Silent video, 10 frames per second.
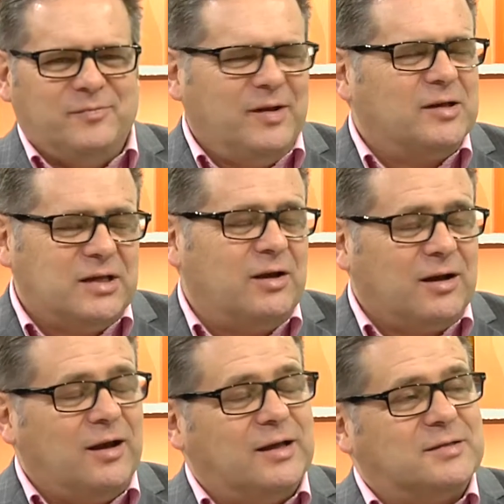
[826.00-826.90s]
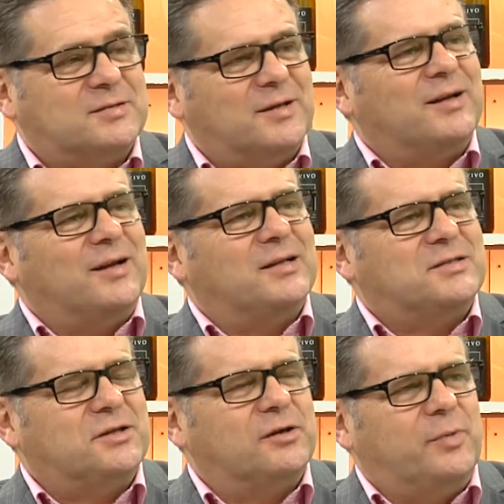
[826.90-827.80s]
no, so our clients
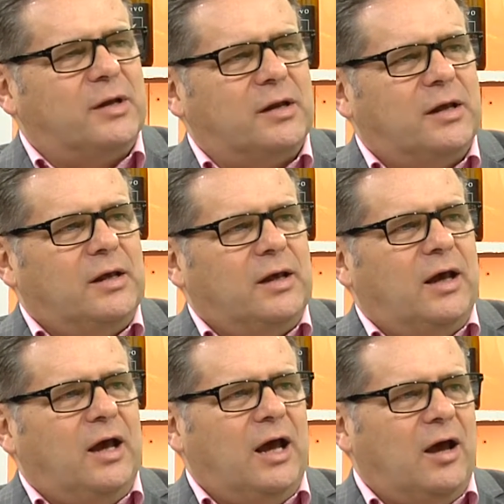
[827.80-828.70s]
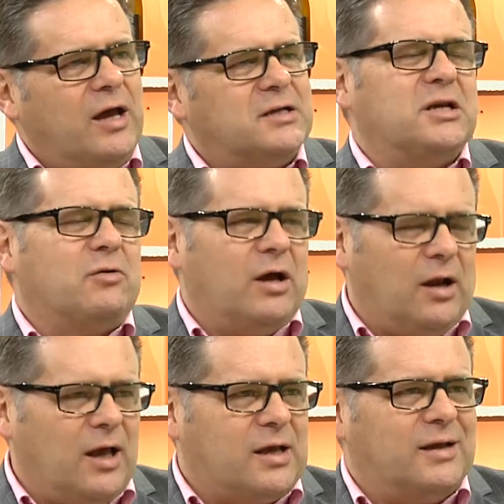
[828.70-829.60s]
do, but I actually quite
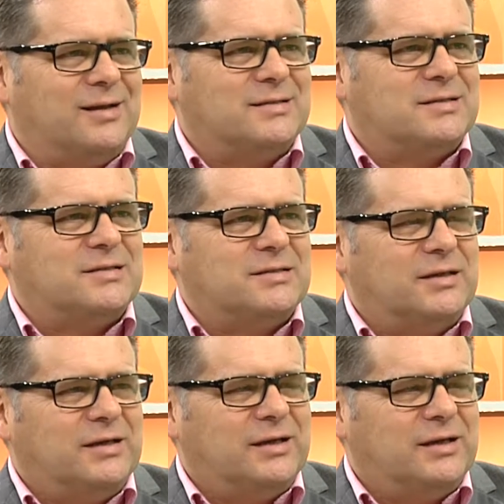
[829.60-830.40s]
like it. It's